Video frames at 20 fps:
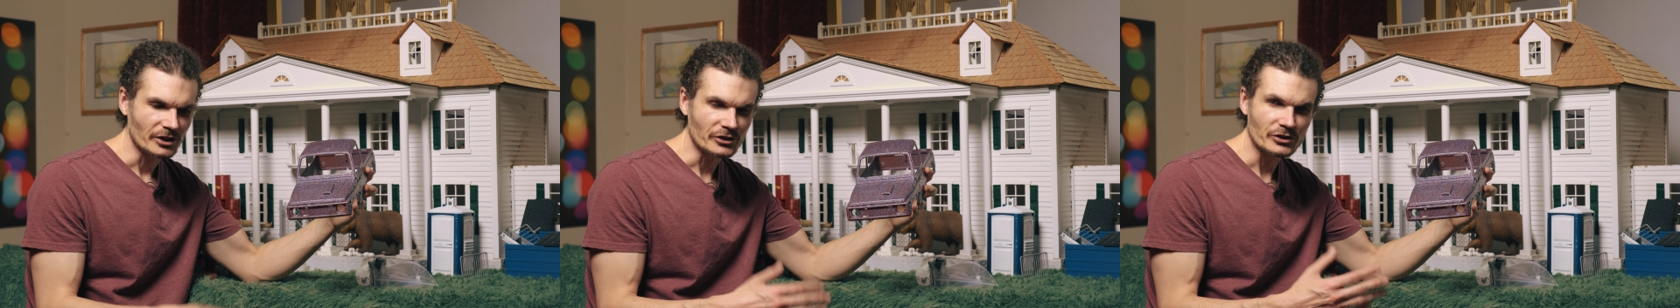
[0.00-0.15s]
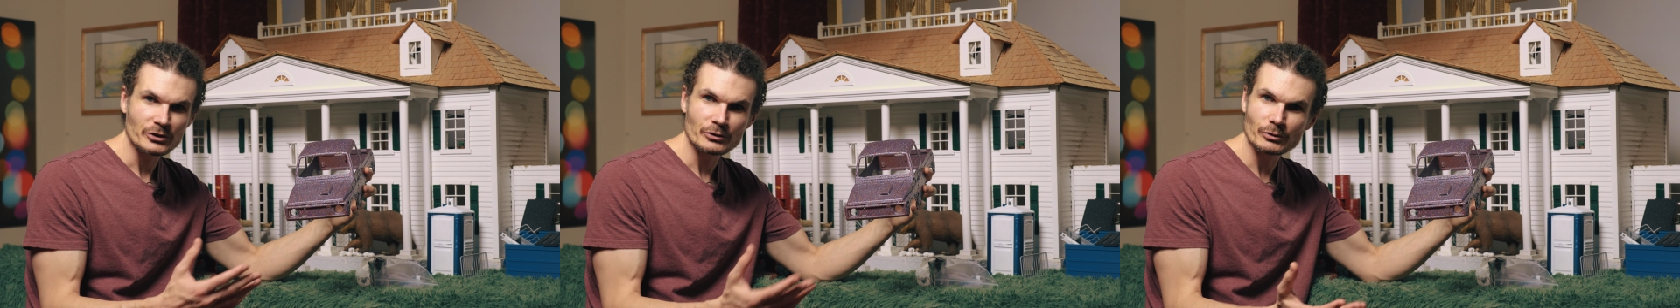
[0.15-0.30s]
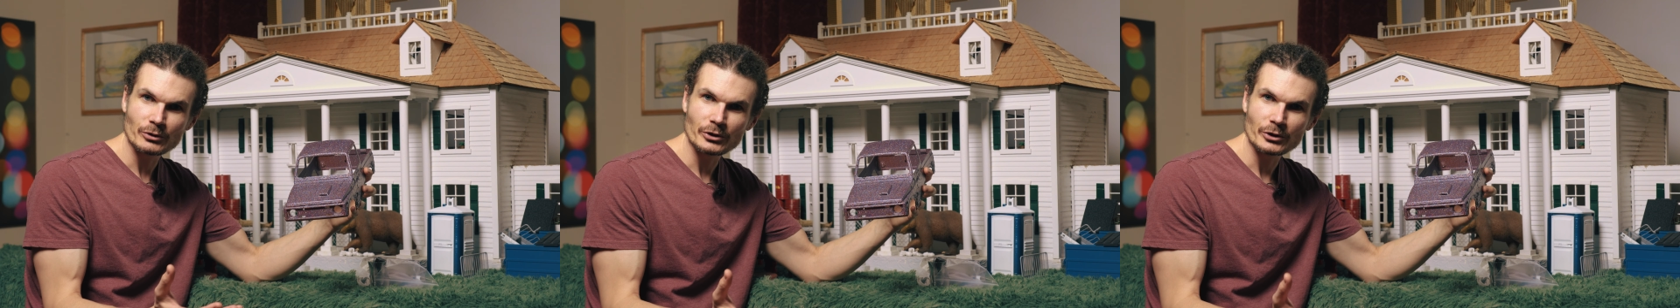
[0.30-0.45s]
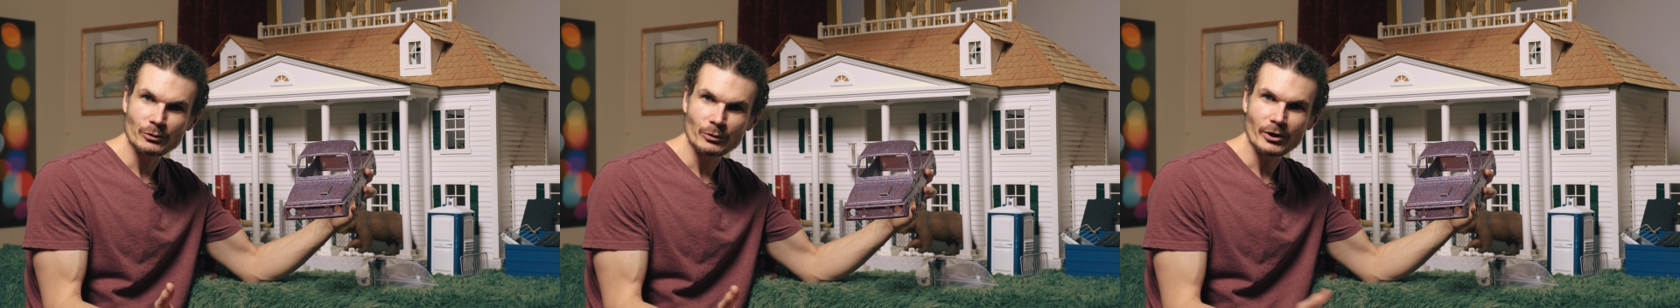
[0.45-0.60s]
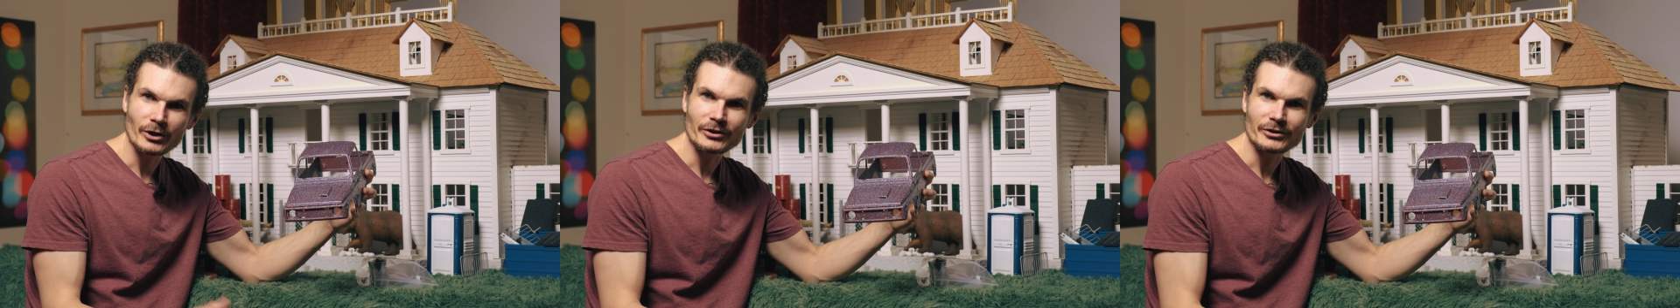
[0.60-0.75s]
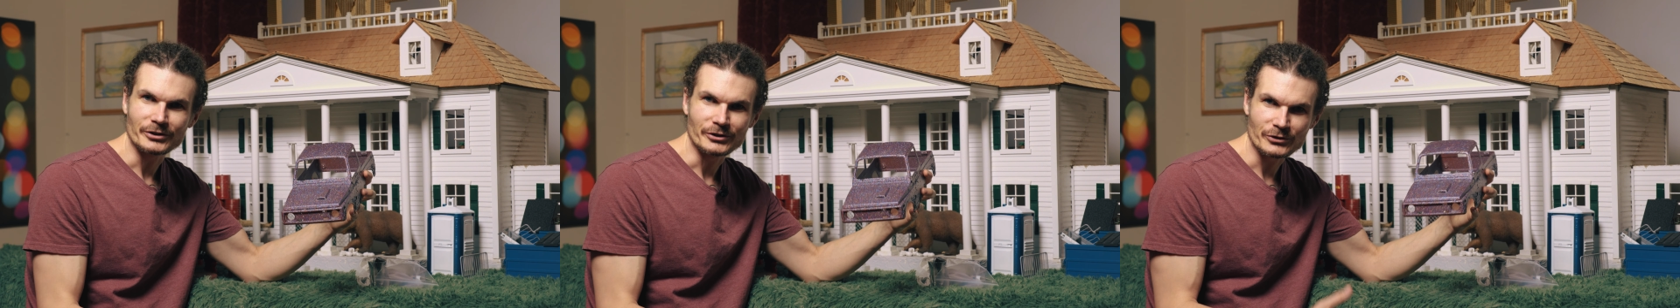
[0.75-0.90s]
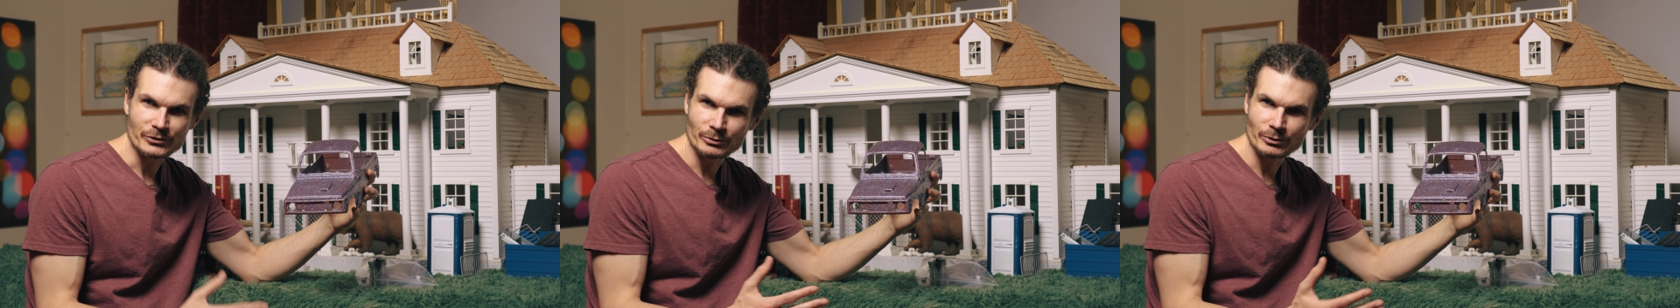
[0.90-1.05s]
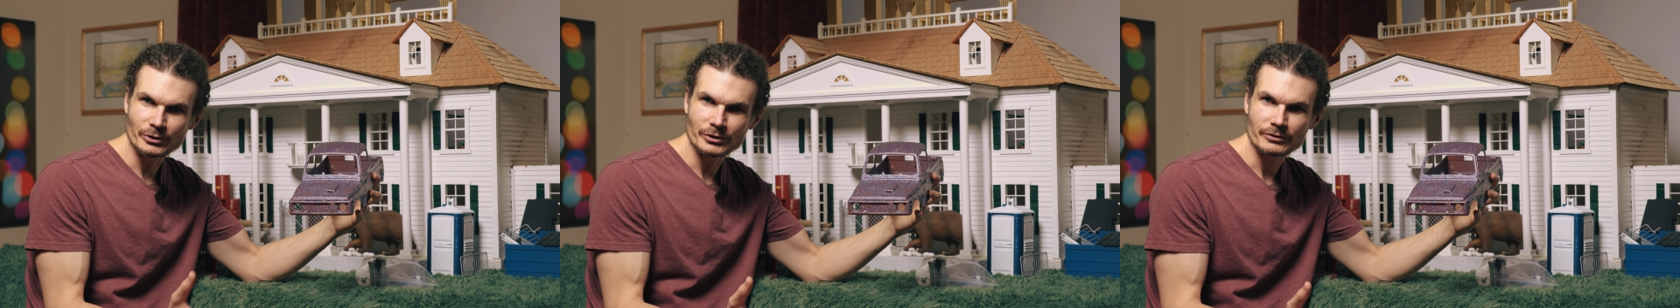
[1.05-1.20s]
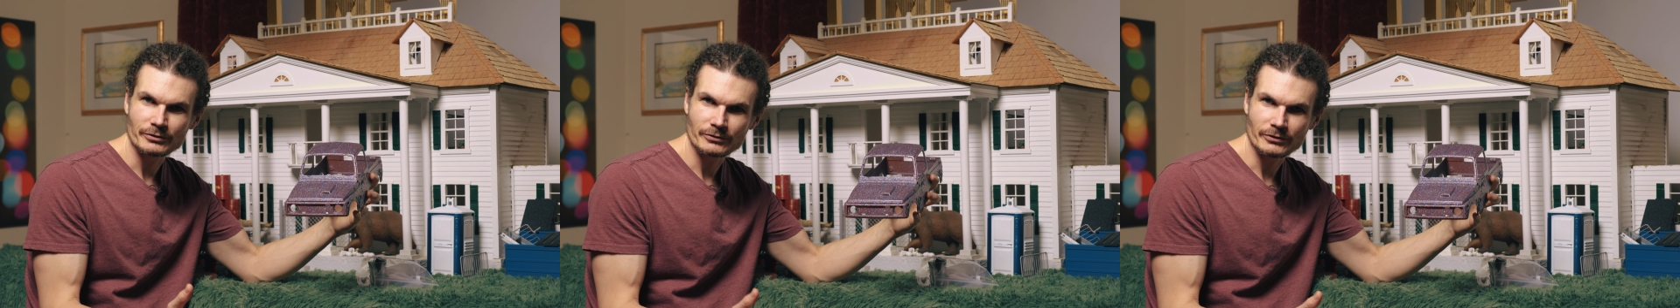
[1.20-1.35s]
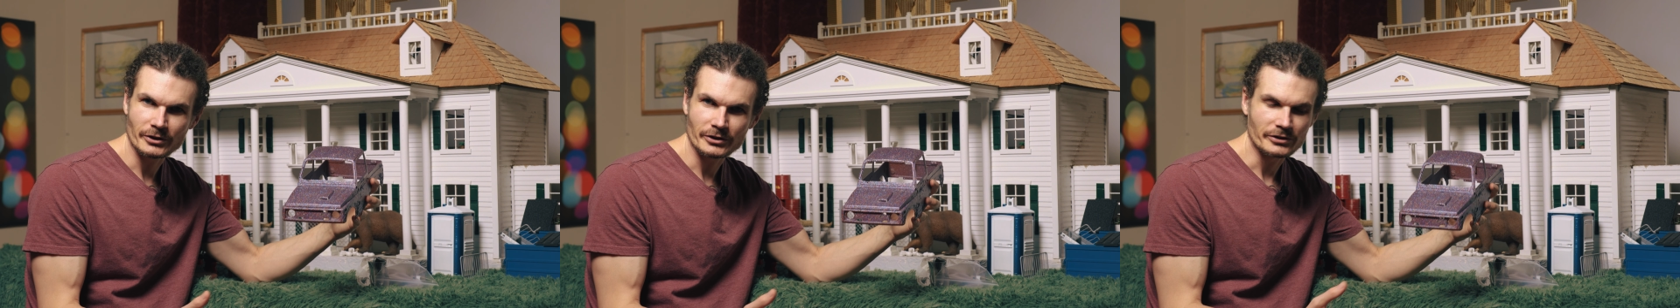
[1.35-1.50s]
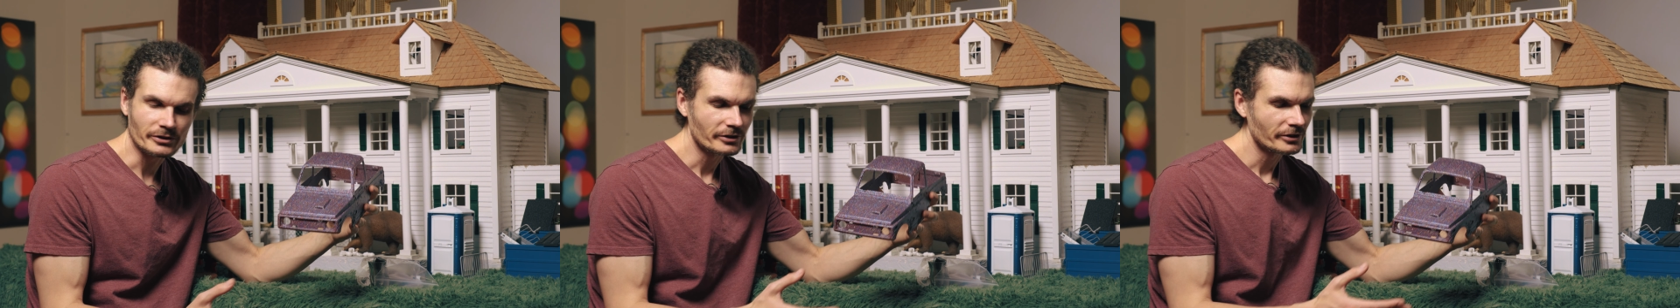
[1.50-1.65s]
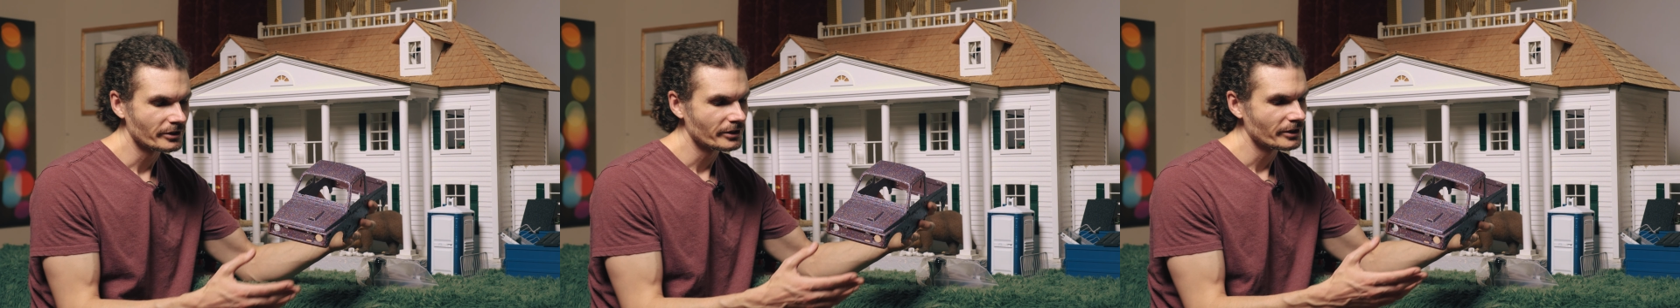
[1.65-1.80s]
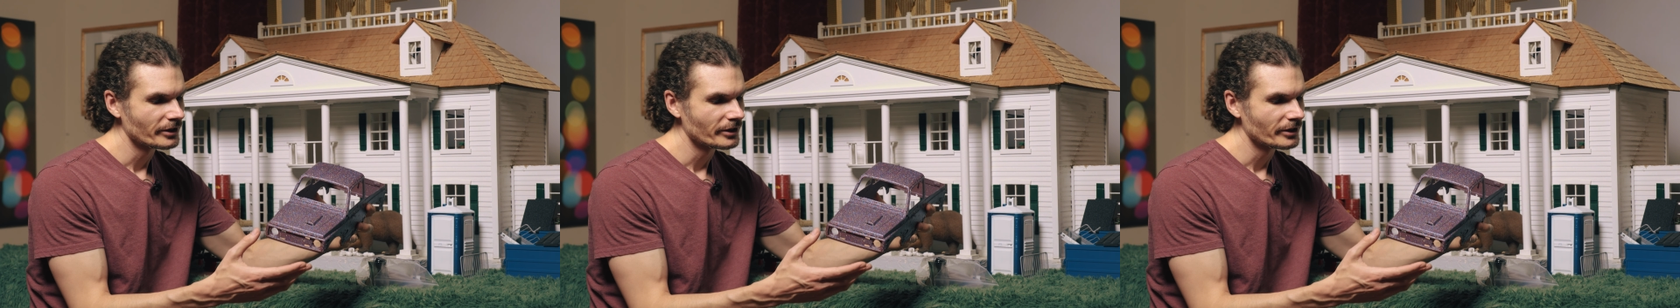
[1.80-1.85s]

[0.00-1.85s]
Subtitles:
did really well. It's a really fun